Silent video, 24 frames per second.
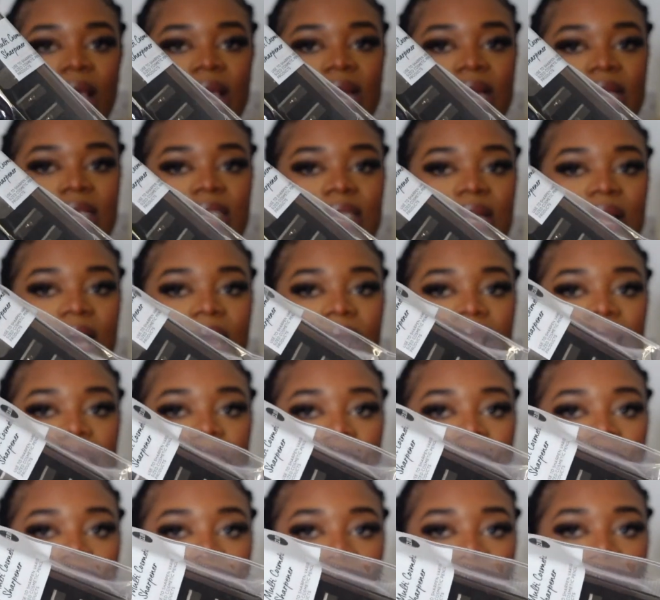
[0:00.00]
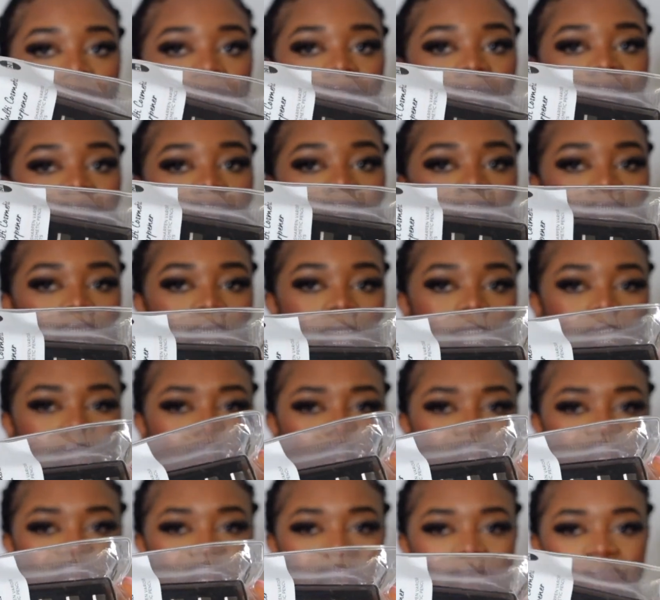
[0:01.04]
And it's like six or
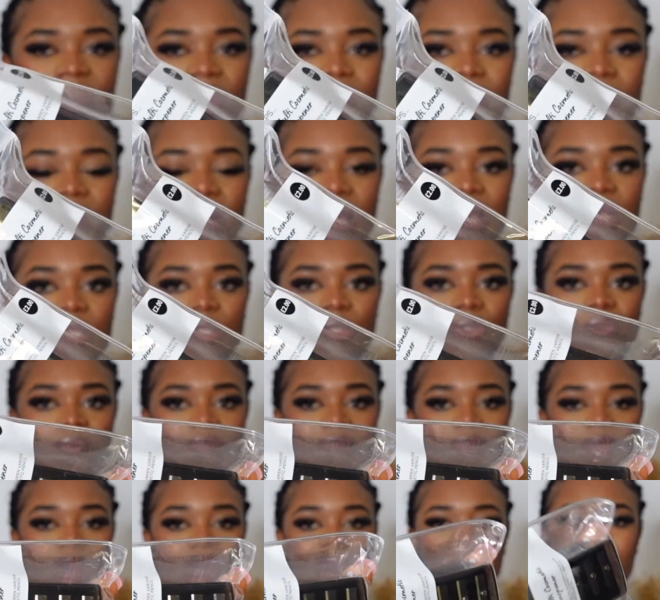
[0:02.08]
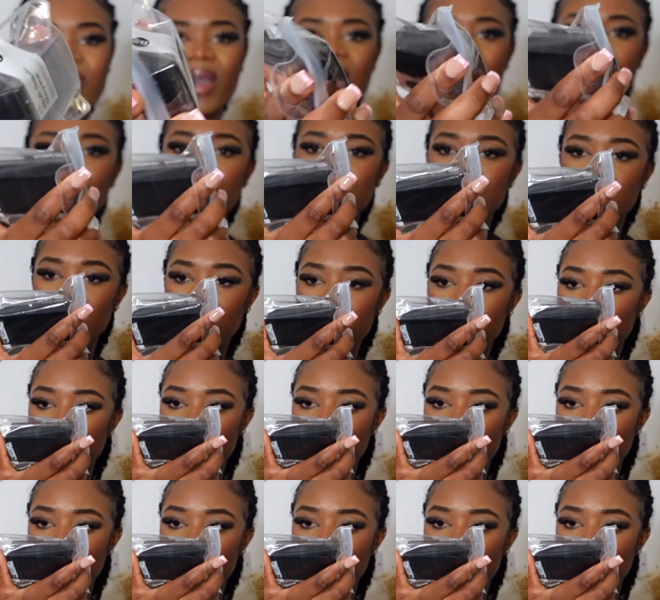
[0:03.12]
seven places, or five, five or six.